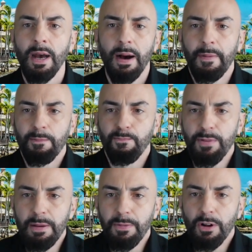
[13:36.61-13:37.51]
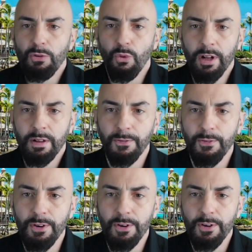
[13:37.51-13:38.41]
But people want
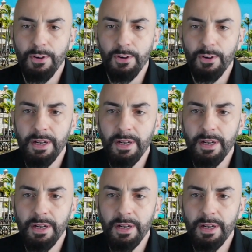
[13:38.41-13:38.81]
freedom.